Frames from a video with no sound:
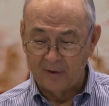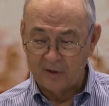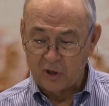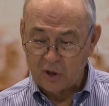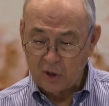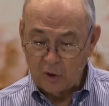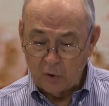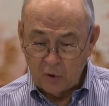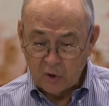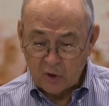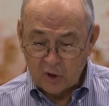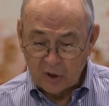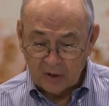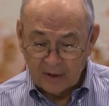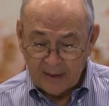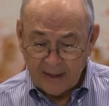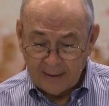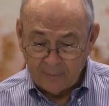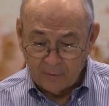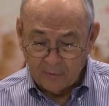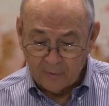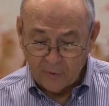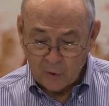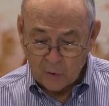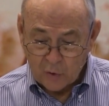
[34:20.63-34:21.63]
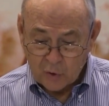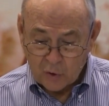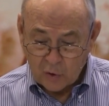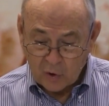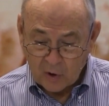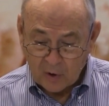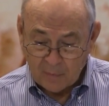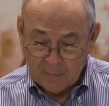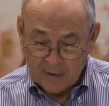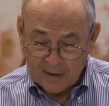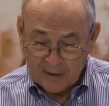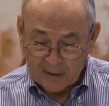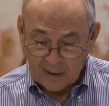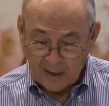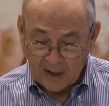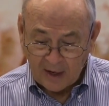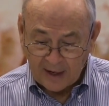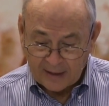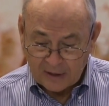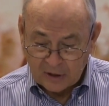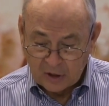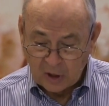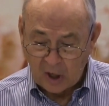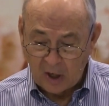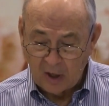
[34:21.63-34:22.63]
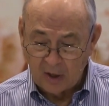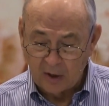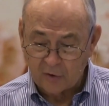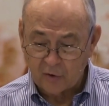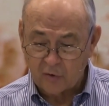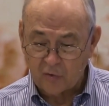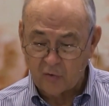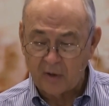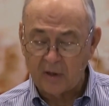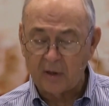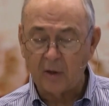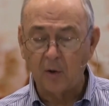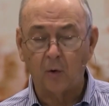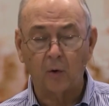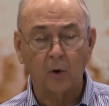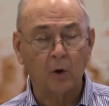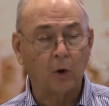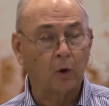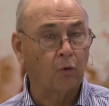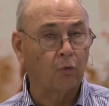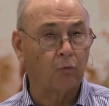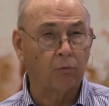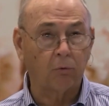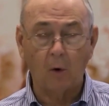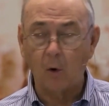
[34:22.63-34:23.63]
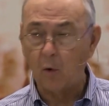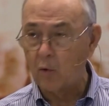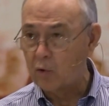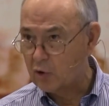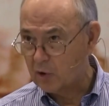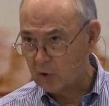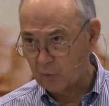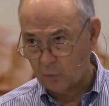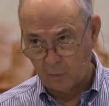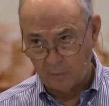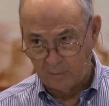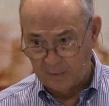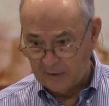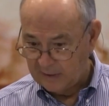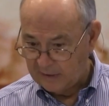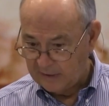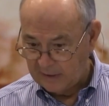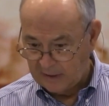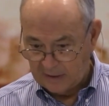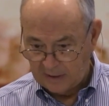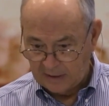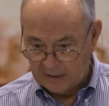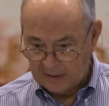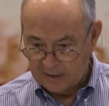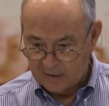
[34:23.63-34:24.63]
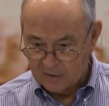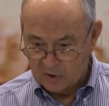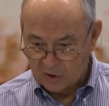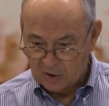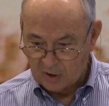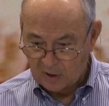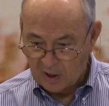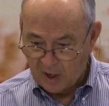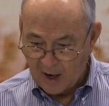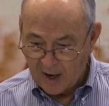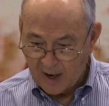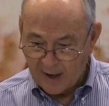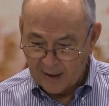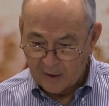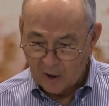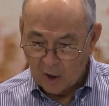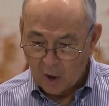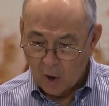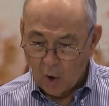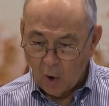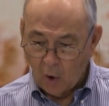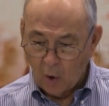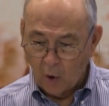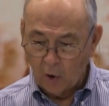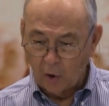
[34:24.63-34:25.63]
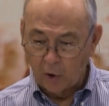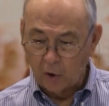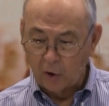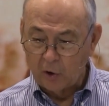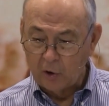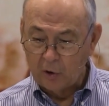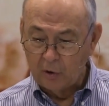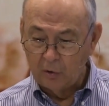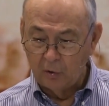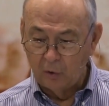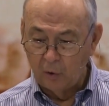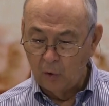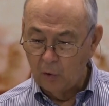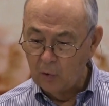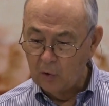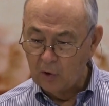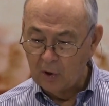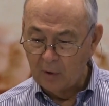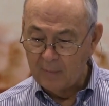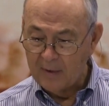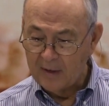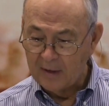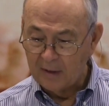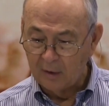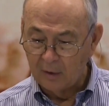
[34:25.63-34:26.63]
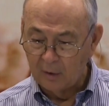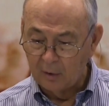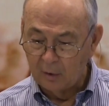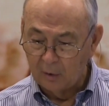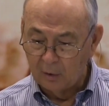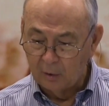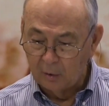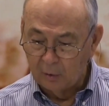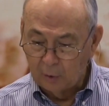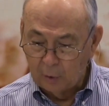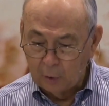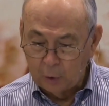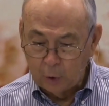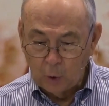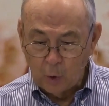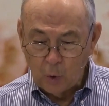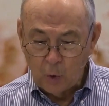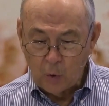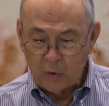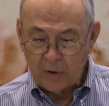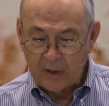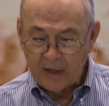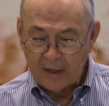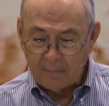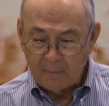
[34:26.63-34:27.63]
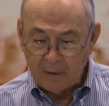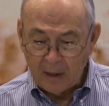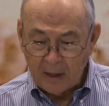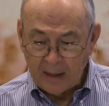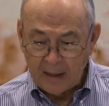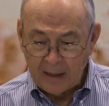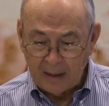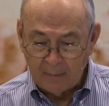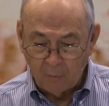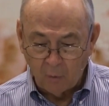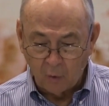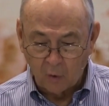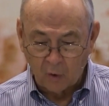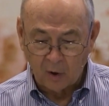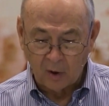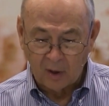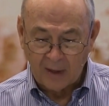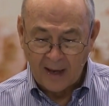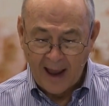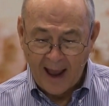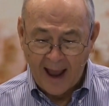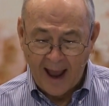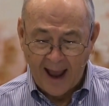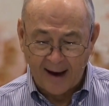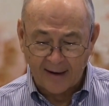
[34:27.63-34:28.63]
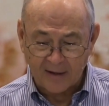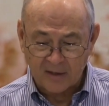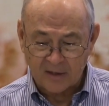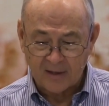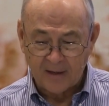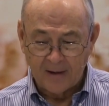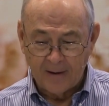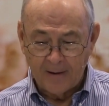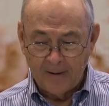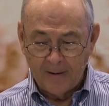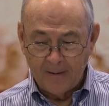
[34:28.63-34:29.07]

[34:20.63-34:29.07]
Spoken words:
It's used to label those who commit idolatry or gross rebellion against God, or who commit lewd and immoral acts.